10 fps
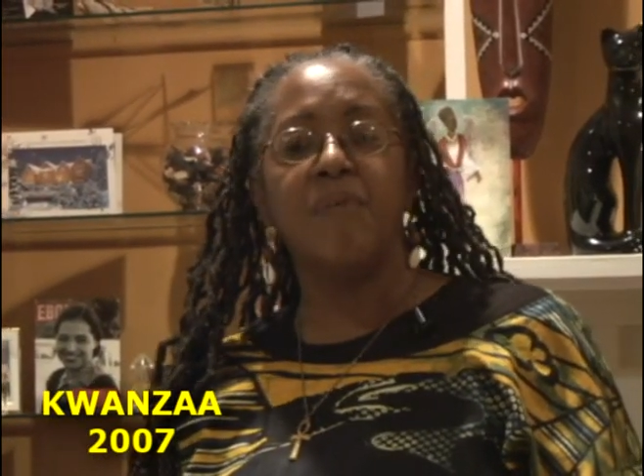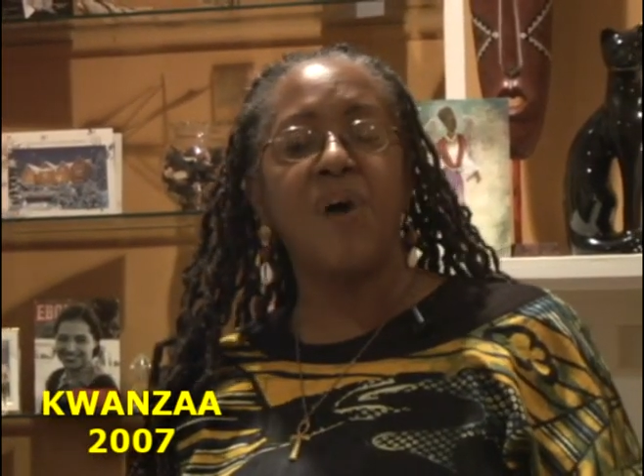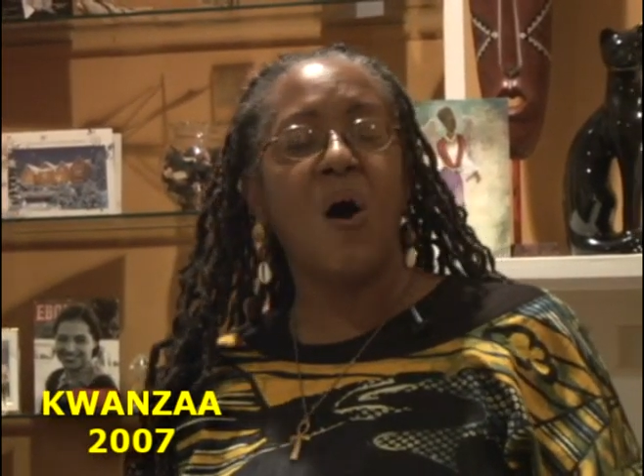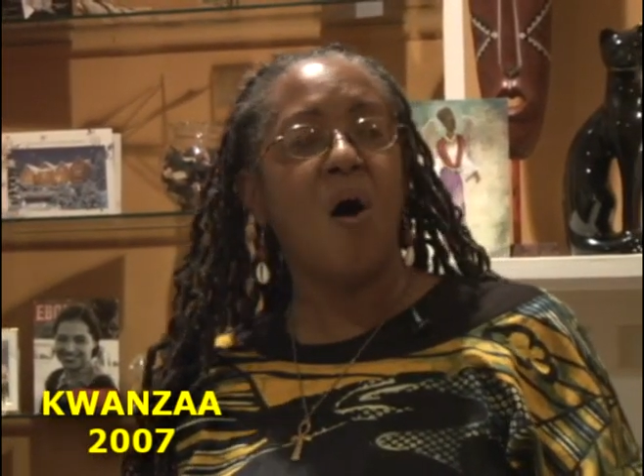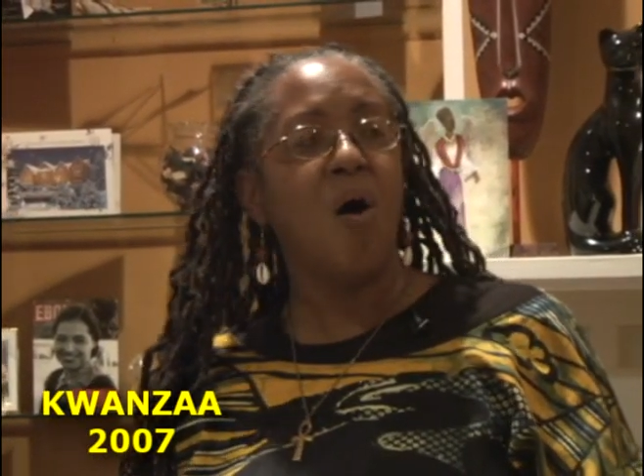of
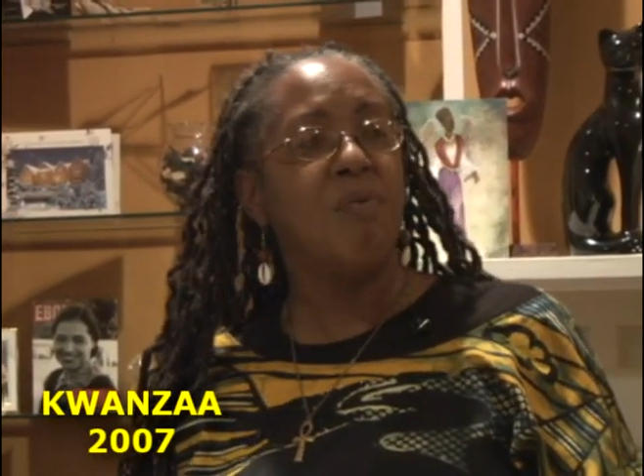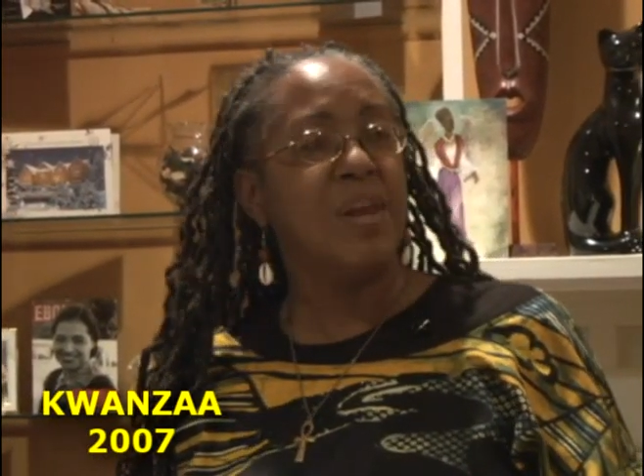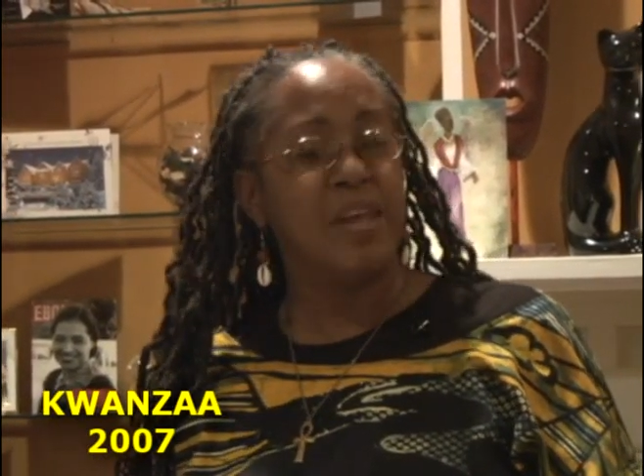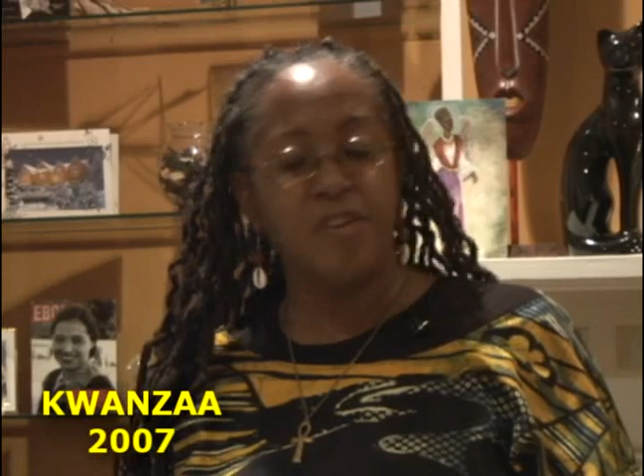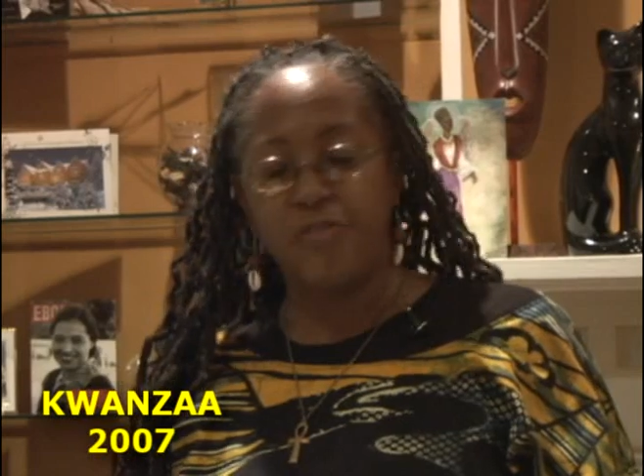all
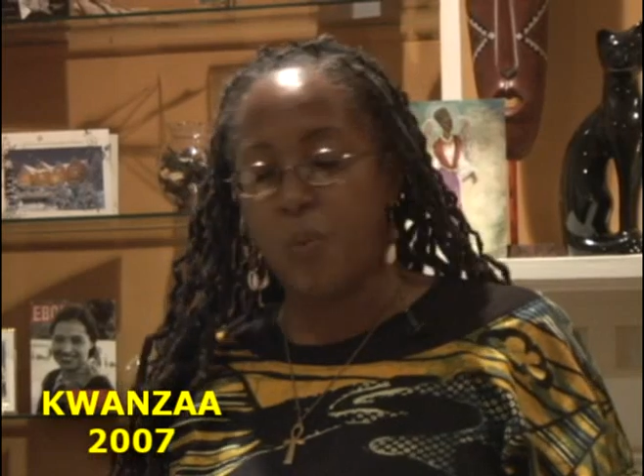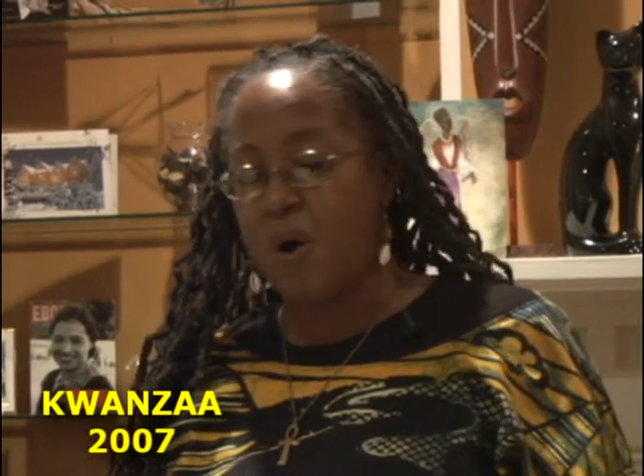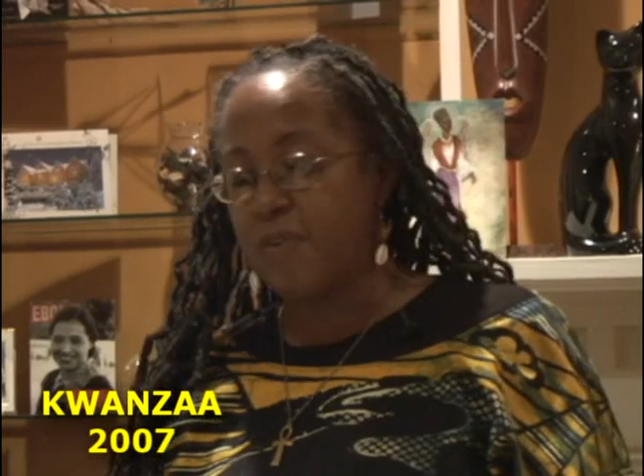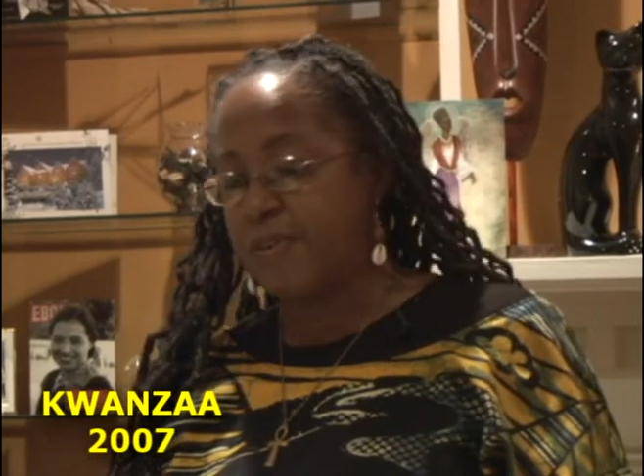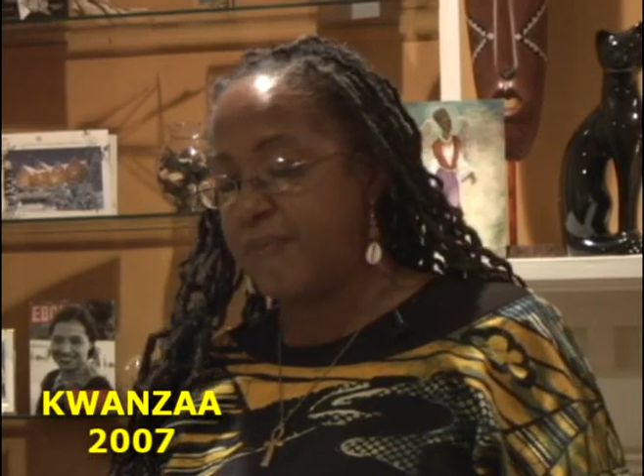religious
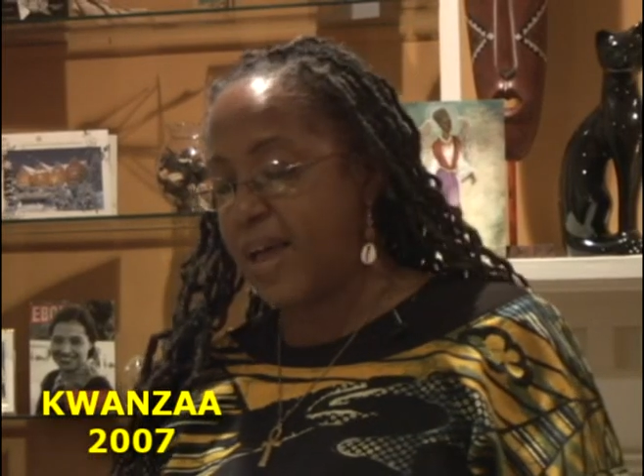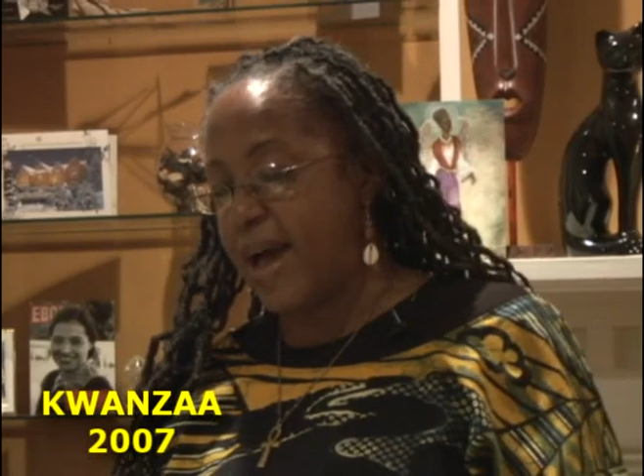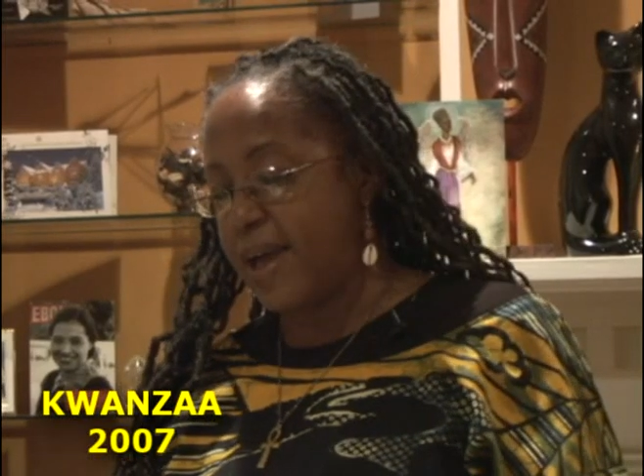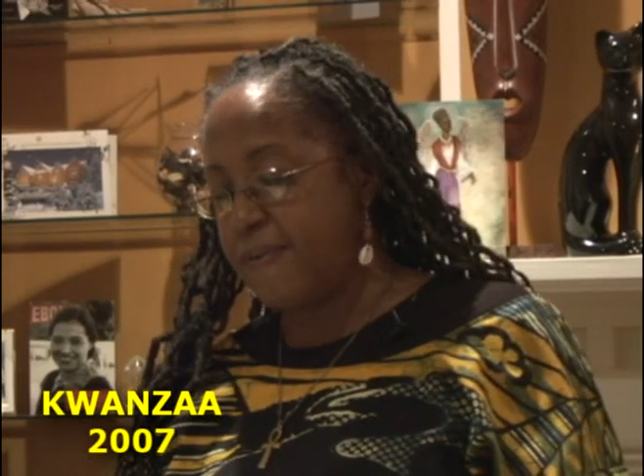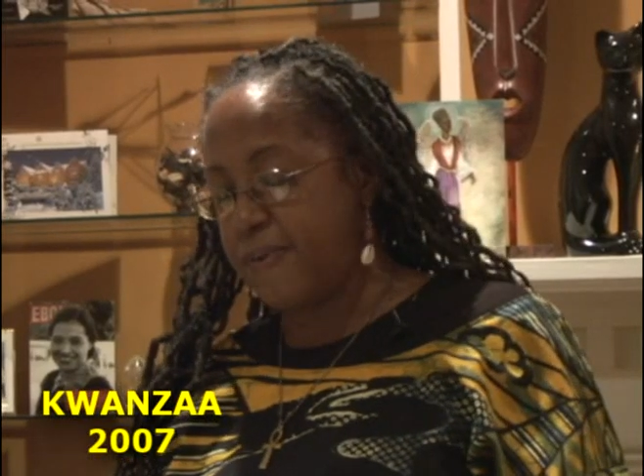walks of
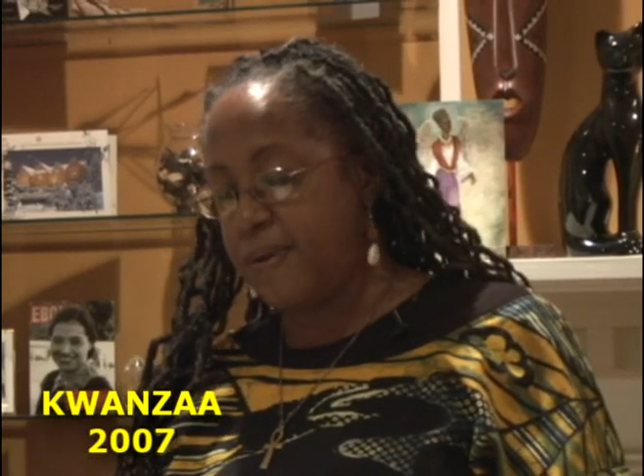life.